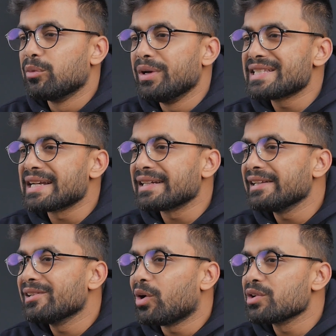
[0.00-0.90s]
The
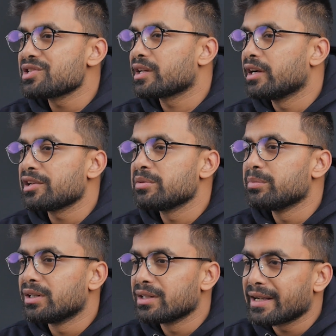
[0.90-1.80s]
recently launched
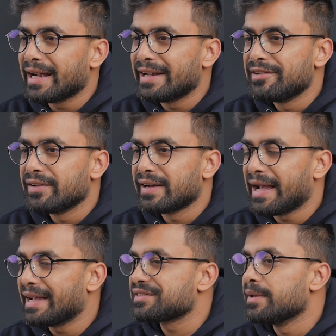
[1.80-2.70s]
Gutenberg editor
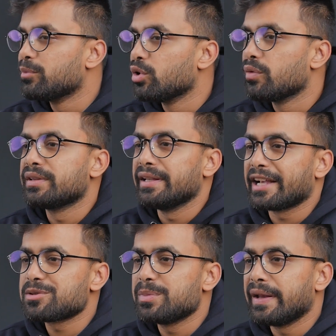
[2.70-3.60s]
has improved
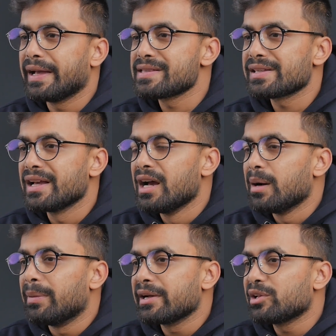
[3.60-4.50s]
the experience,
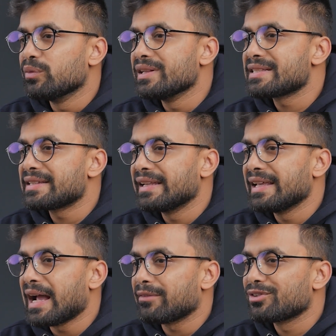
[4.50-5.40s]
but you will
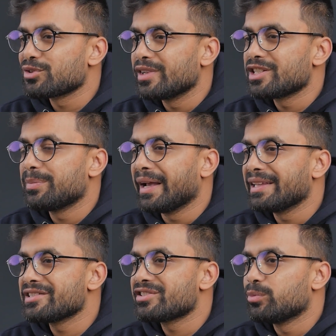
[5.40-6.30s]
still have to switch
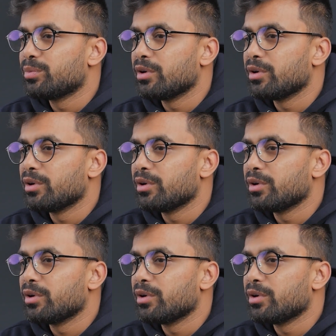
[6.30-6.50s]
pages to